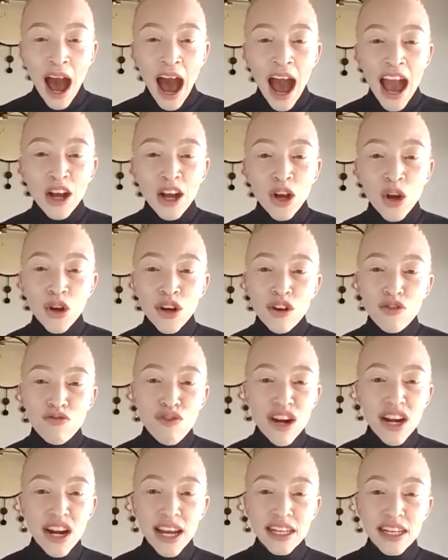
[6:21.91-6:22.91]
I couldn't
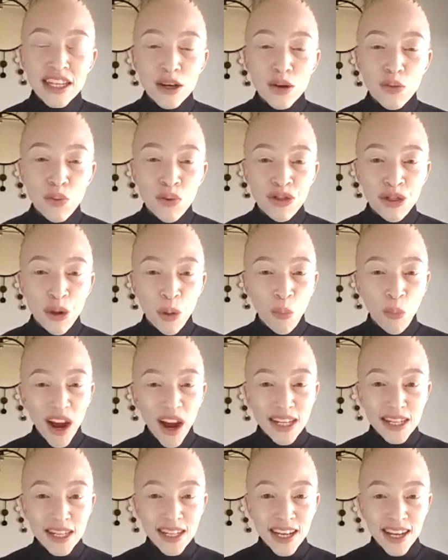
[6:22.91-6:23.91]
relate with the
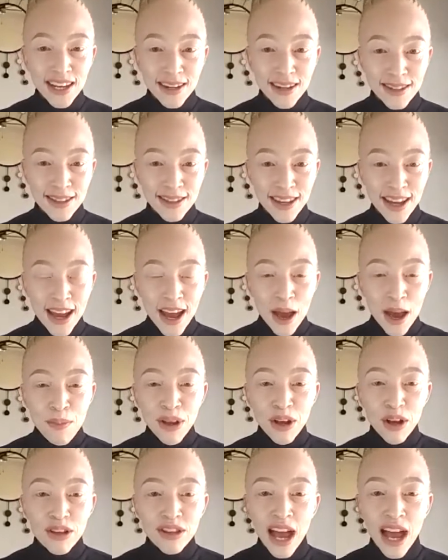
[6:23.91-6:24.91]
white kids
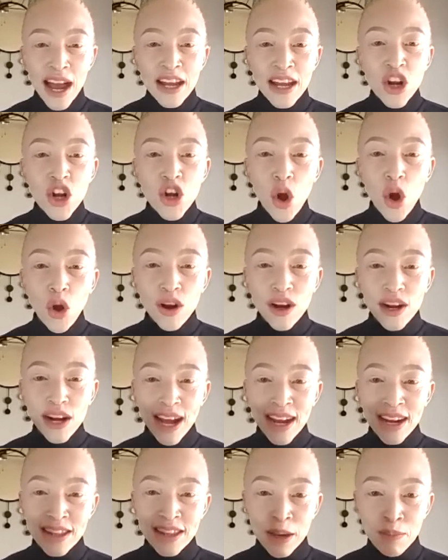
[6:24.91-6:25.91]
because I look
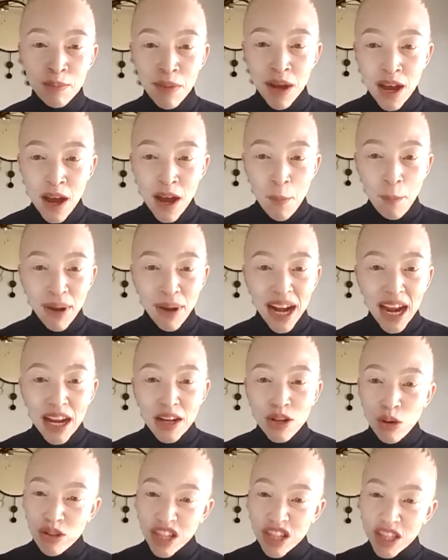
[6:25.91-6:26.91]
like them, but I
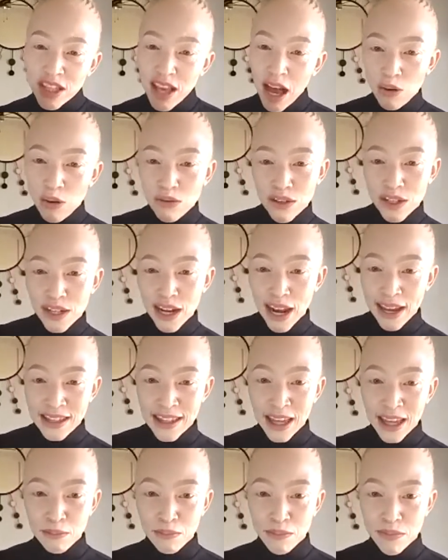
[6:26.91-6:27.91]
don't sound like
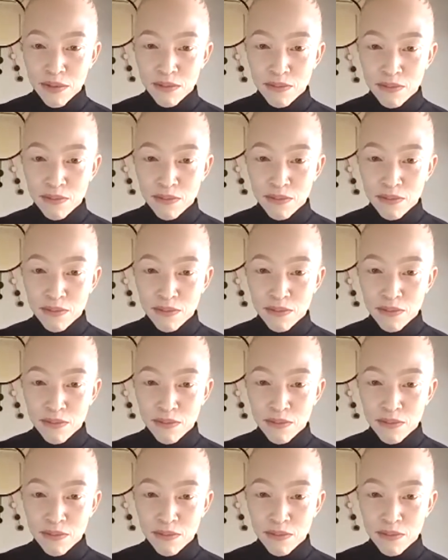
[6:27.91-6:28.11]
them.